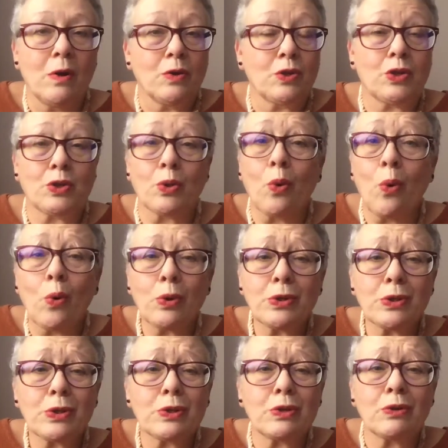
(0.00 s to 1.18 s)

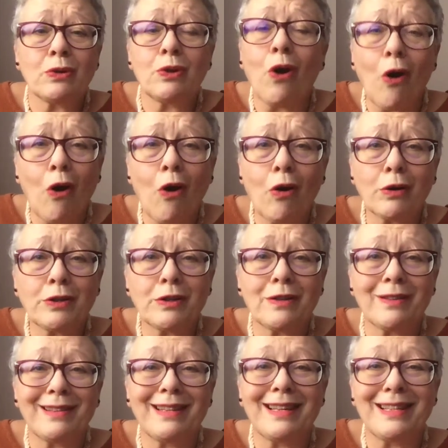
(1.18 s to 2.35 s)
source, God,
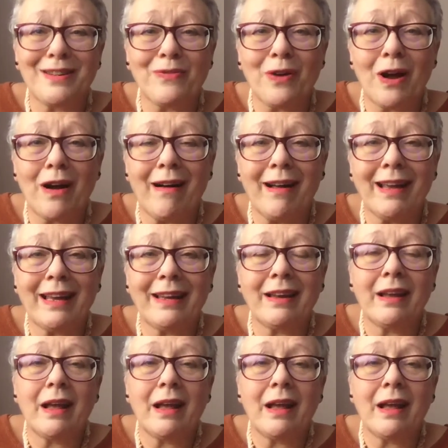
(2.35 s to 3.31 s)
the divine,